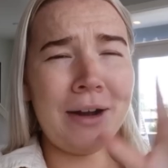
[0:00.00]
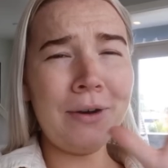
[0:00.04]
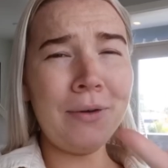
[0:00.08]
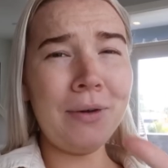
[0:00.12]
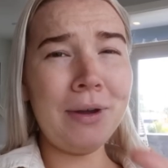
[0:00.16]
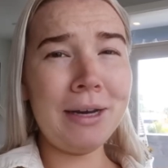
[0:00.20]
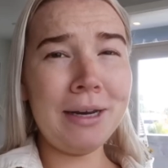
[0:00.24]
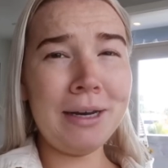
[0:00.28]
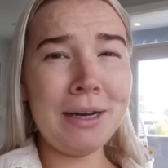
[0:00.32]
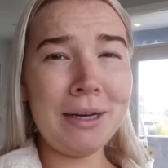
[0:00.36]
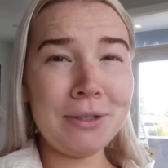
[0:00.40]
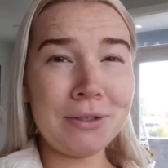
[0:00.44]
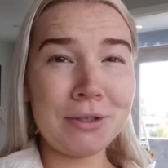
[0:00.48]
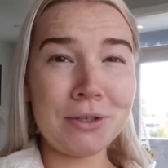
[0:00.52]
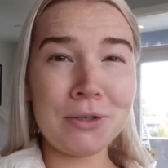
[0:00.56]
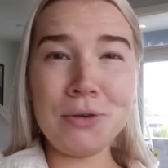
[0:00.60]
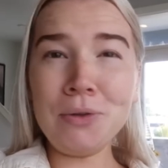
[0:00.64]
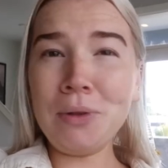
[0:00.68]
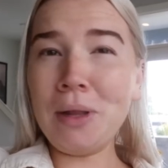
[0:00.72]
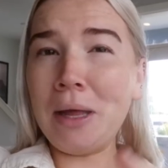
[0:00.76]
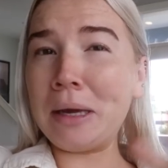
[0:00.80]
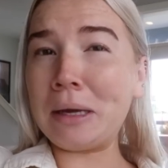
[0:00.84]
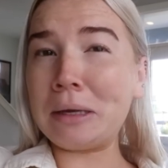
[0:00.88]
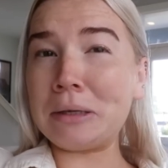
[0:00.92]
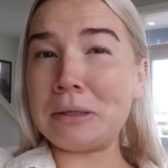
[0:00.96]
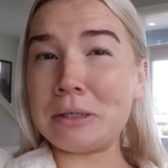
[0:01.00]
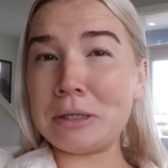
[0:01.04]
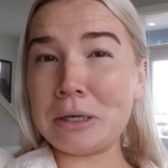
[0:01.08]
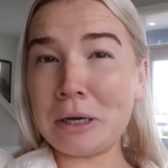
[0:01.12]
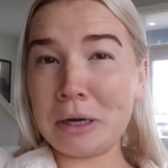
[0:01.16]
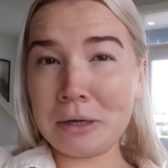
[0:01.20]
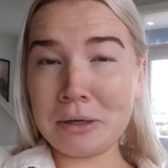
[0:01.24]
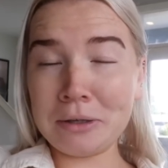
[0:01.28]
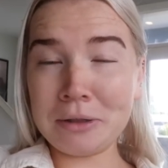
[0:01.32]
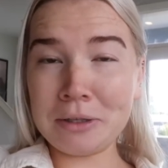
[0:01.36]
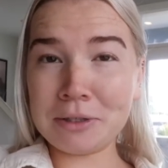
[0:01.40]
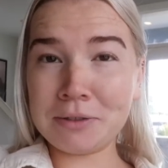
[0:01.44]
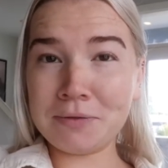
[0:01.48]
I know I didn't do like a
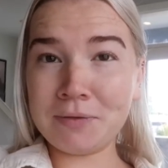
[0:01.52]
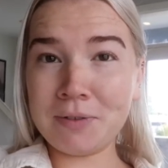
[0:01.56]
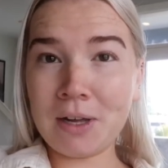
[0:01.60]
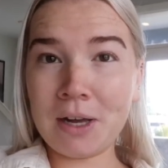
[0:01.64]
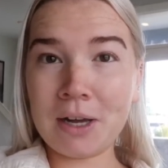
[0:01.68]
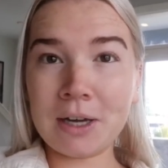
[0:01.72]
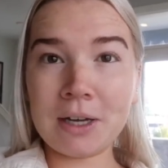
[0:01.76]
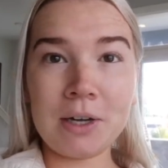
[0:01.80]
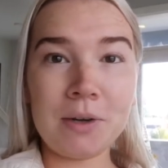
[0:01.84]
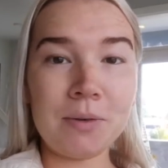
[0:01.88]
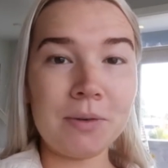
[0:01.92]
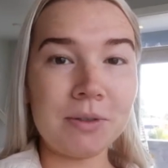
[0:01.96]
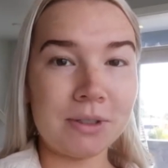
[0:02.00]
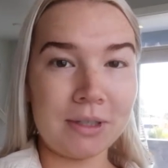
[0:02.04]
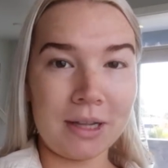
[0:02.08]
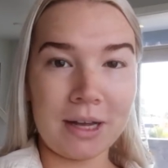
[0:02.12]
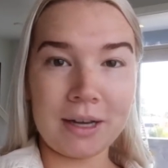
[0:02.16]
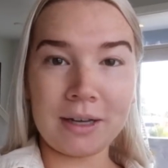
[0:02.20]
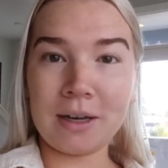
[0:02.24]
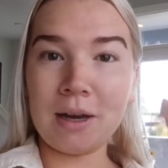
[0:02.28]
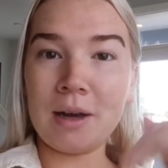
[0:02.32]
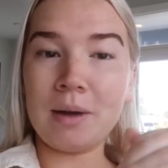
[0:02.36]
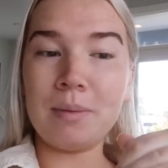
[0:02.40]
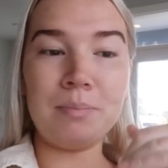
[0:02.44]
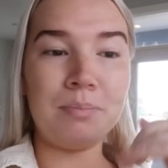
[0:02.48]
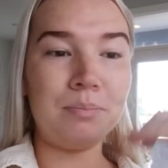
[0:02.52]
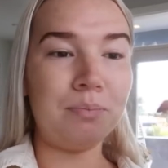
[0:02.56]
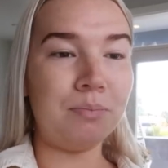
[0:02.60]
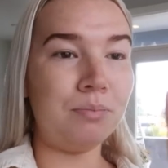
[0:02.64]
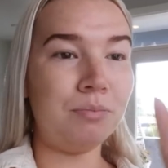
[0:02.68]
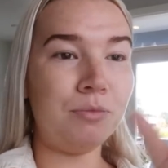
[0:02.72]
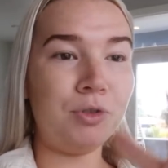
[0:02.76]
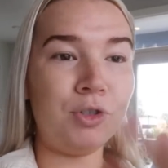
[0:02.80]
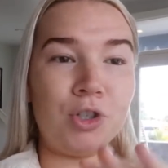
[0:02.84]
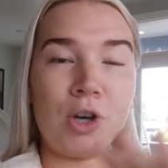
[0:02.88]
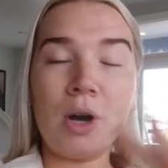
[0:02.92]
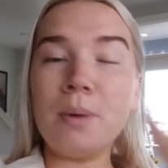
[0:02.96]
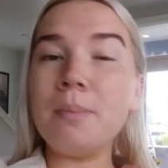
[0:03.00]
ton in this vlog and it was like a
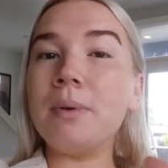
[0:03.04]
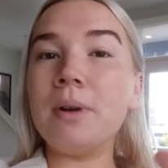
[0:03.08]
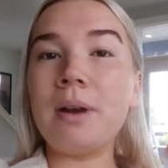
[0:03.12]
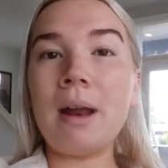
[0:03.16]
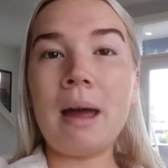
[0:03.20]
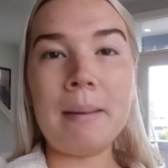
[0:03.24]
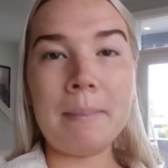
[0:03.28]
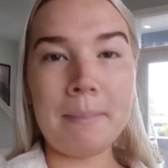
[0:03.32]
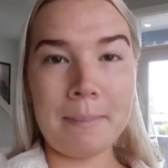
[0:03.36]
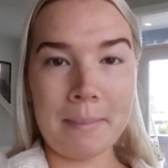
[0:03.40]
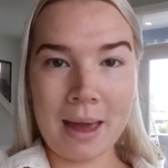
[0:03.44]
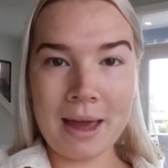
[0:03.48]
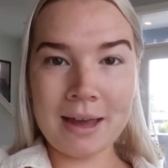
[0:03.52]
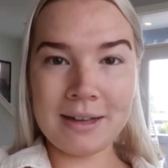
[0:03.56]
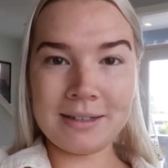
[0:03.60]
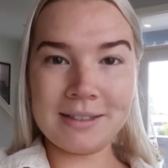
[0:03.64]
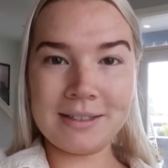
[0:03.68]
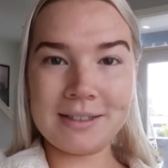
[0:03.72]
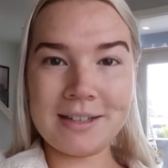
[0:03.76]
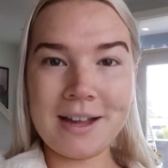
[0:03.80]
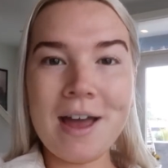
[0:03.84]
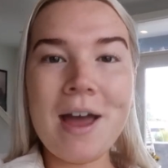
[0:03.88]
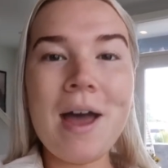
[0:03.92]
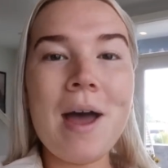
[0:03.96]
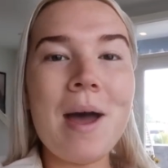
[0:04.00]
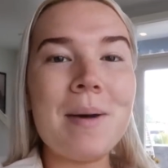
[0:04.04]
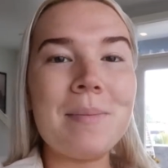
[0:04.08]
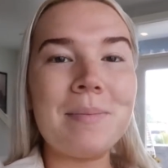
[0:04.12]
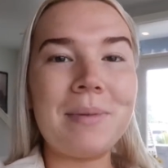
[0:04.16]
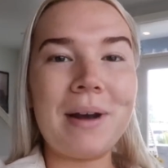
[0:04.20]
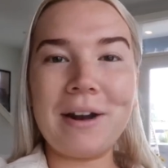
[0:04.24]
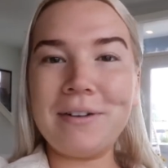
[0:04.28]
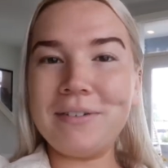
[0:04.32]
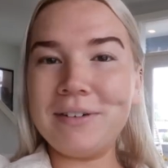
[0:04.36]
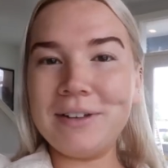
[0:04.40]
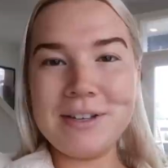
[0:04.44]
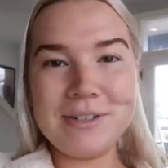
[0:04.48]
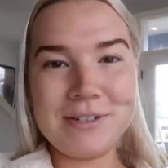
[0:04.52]
jumbled up mess,
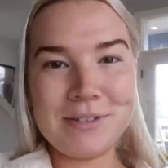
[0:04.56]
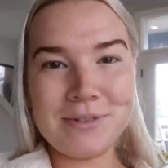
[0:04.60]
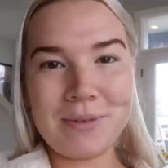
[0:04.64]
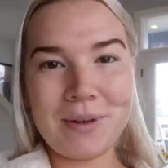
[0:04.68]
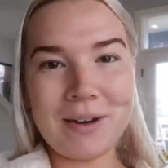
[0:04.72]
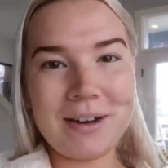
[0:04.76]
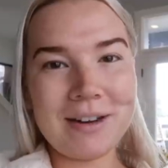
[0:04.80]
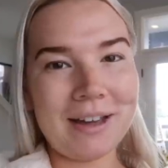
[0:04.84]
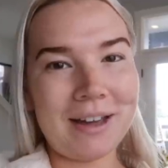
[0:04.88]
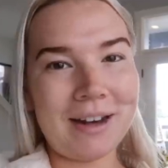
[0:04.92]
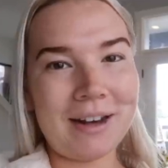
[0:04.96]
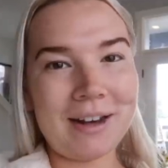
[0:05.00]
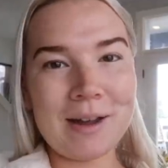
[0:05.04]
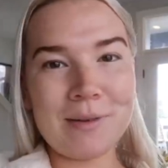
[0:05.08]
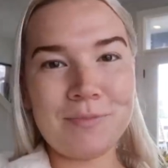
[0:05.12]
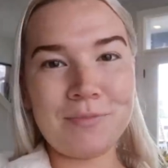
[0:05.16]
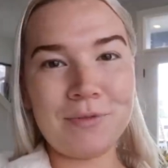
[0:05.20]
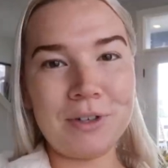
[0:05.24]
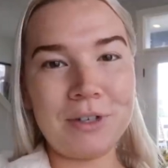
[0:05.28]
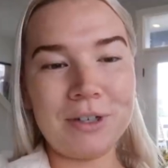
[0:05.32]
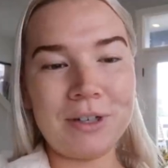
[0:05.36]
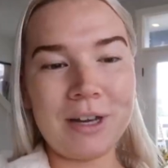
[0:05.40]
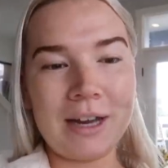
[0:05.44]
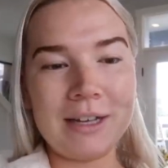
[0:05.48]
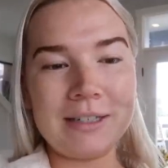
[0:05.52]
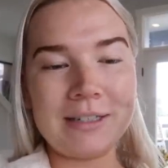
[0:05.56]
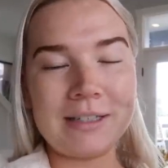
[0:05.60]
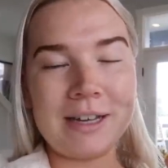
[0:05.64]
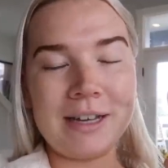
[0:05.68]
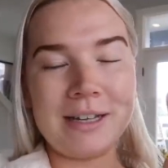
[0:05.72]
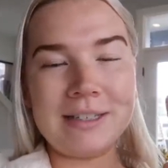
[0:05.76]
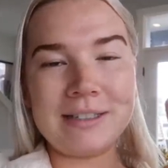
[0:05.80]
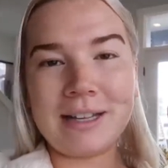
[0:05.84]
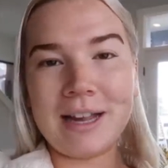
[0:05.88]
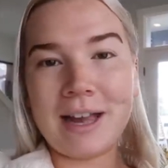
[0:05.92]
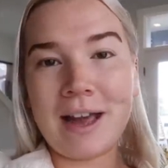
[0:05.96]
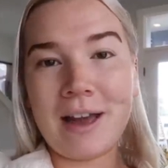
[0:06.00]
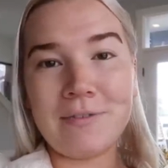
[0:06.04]
but I really just want to get it up for you guys
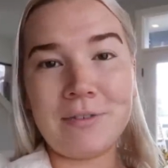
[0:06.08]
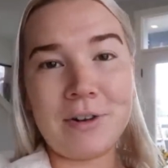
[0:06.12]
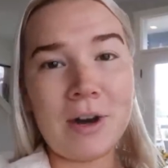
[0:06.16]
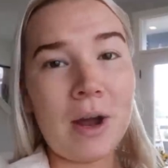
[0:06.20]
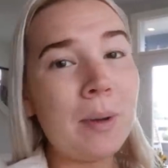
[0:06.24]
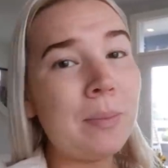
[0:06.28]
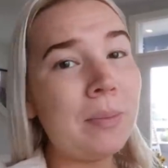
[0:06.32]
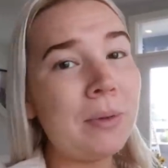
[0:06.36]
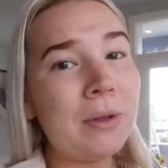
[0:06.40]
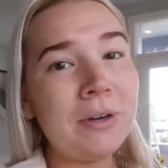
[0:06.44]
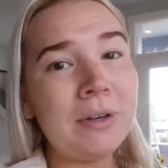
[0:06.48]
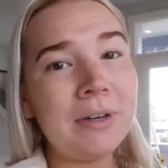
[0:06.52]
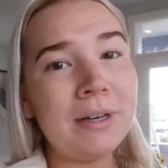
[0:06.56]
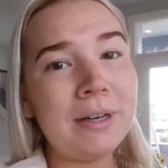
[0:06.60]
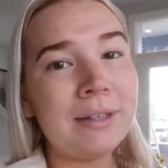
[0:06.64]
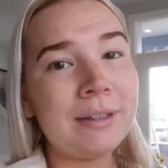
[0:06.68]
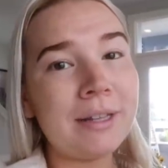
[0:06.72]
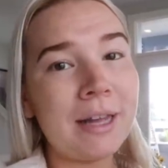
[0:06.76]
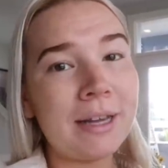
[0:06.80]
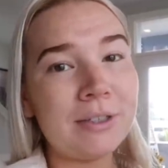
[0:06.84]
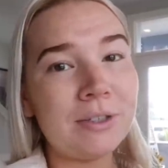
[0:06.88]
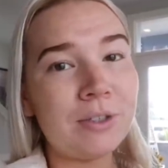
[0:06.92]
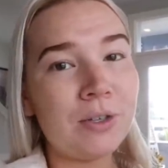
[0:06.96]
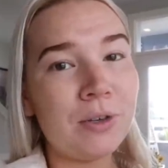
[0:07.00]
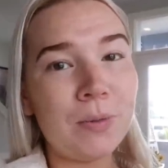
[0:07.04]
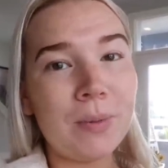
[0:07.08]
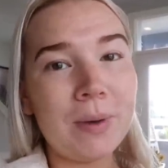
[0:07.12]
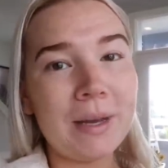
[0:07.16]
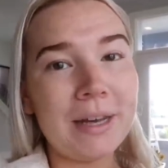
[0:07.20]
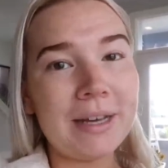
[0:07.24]
because I haven't uploaded in like 2